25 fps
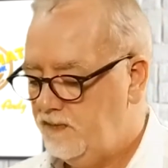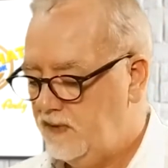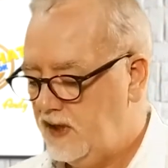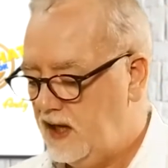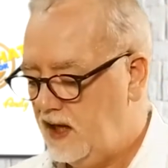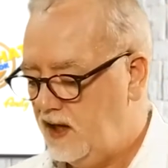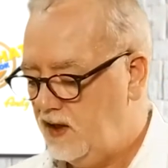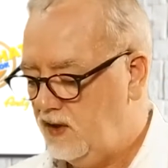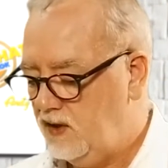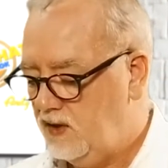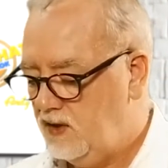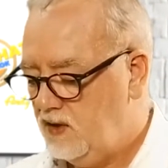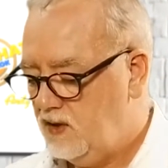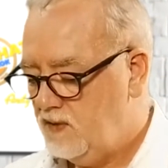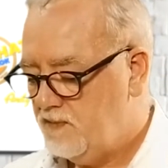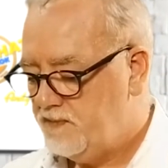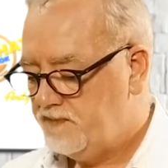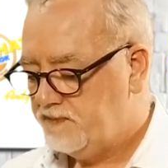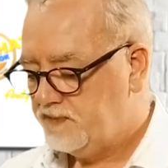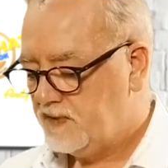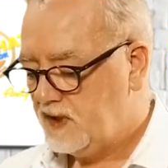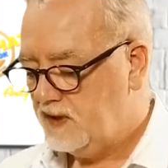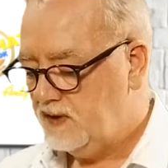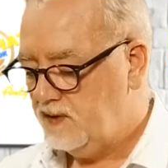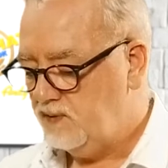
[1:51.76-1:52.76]
Now,
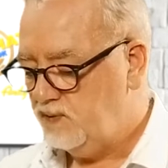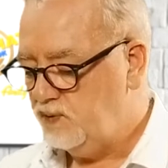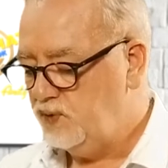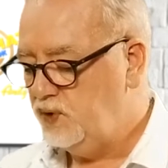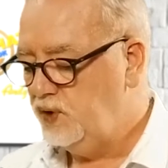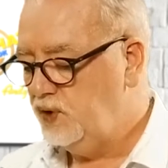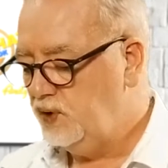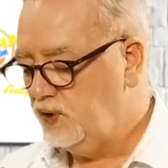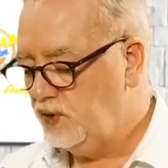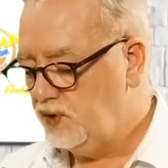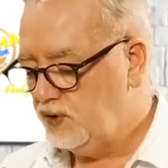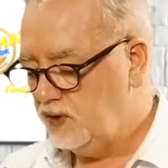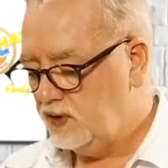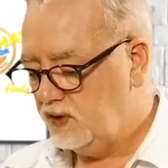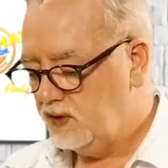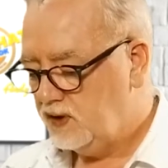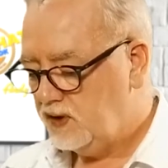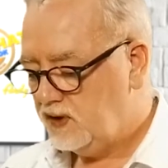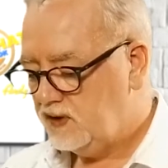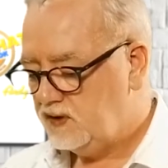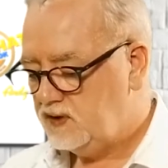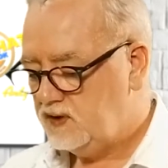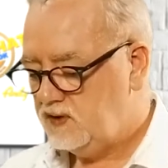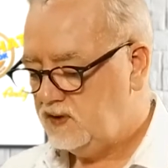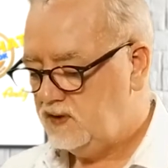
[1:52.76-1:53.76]
the rule,
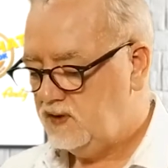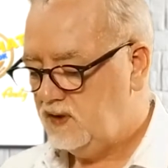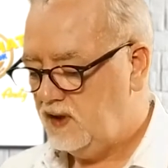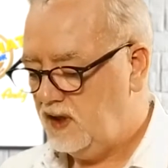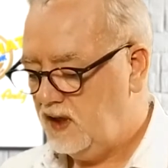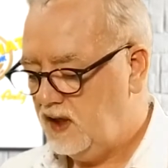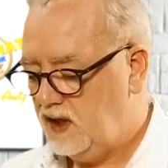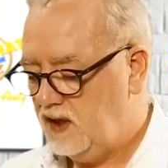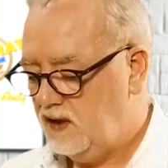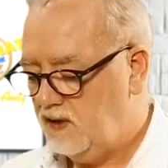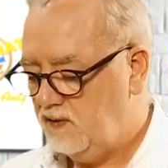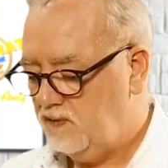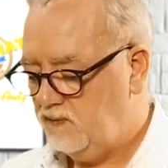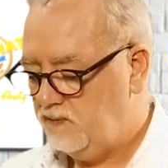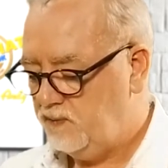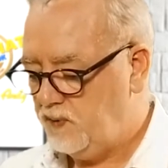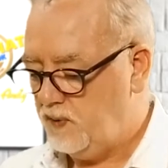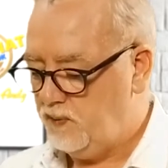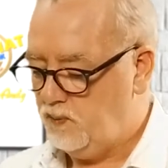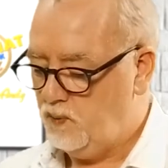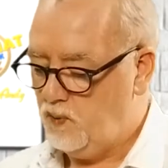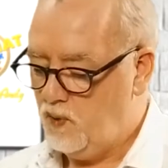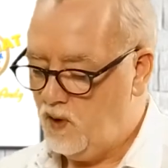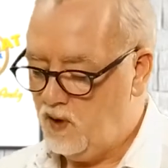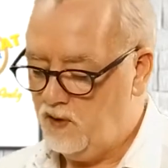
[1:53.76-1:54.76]

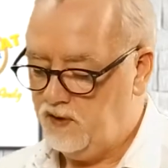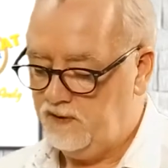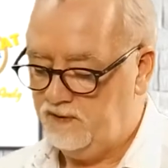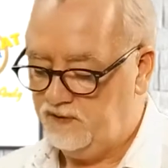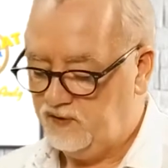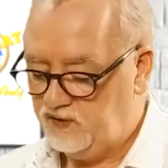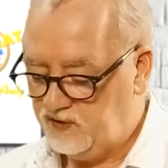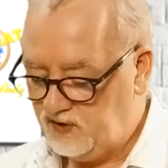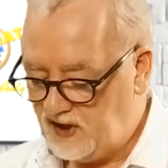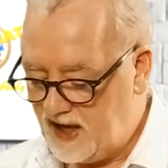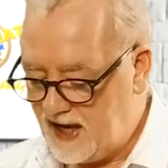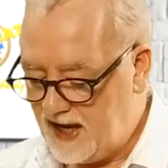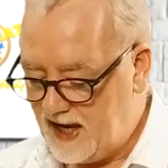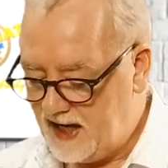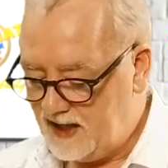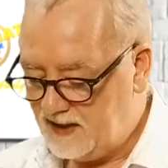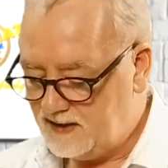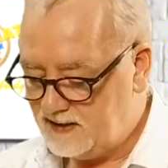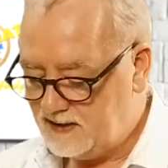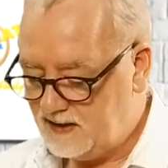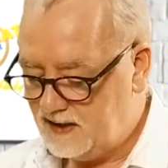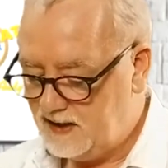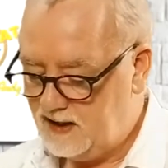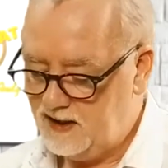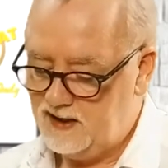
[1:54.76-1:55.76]
for what they've
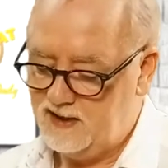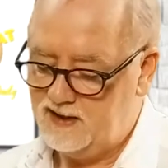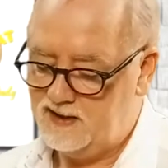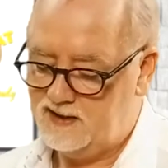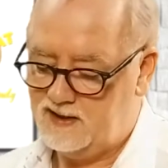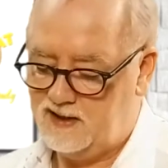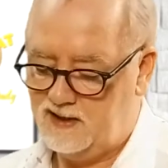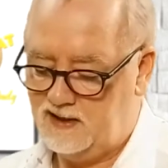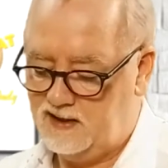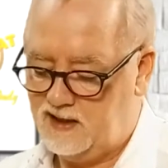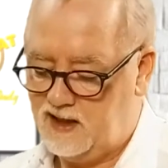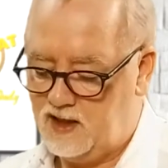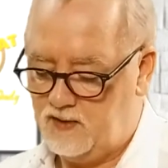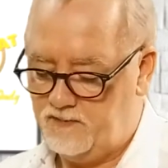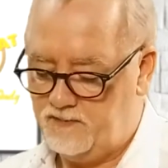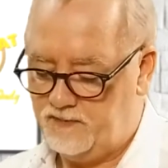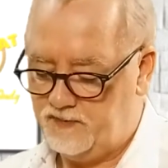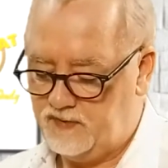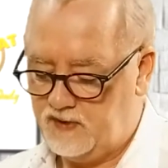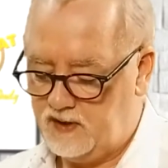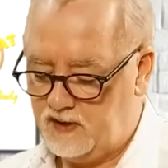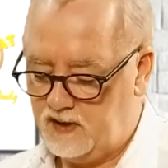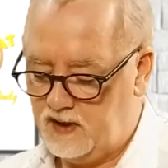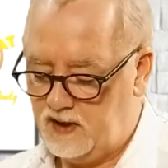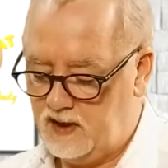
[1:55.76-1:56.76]
said, is that
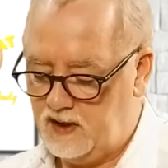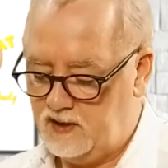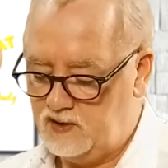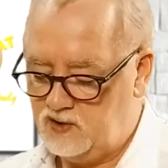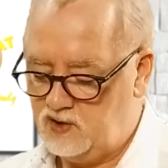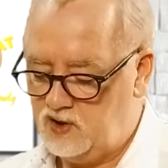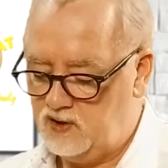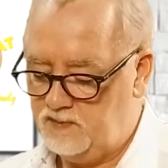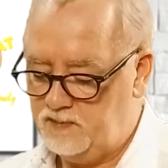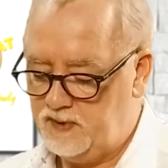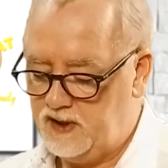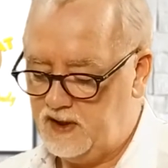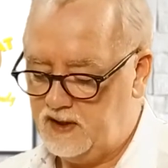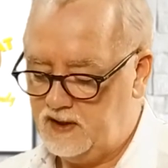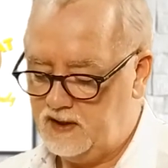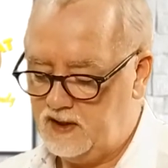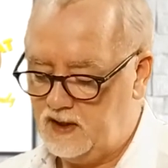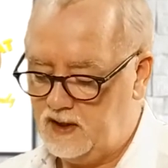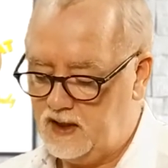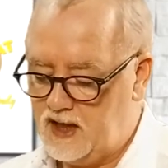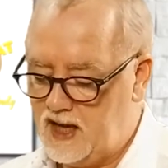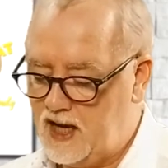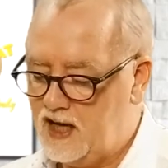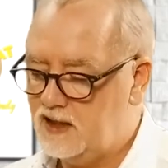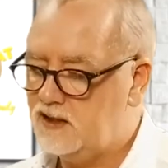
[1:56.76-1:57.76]
it should be in
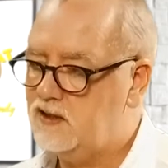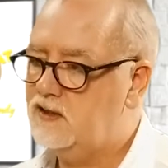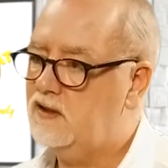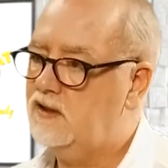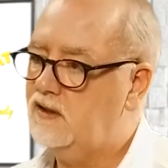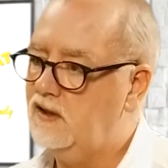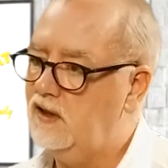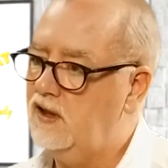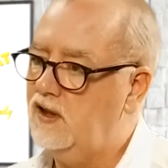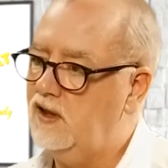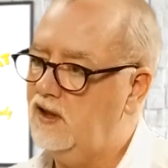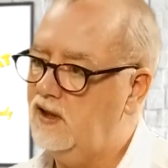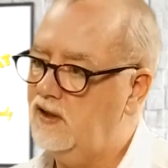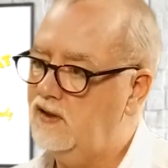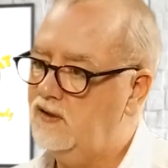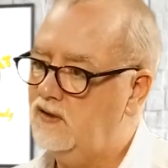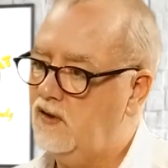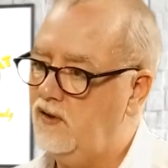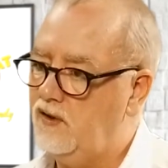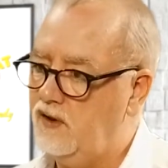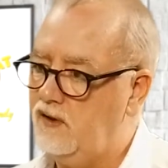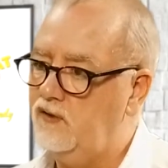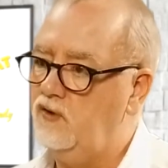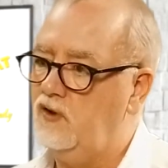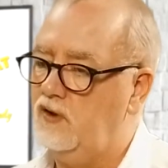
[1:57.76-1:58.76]
the last third,
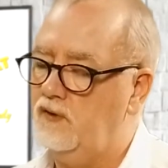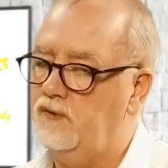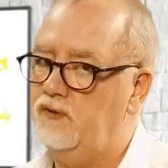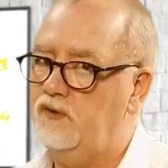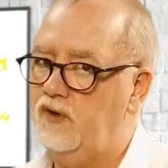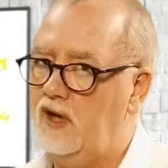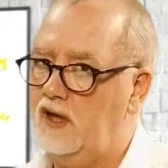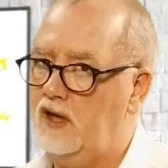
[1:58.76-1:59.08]
or they should have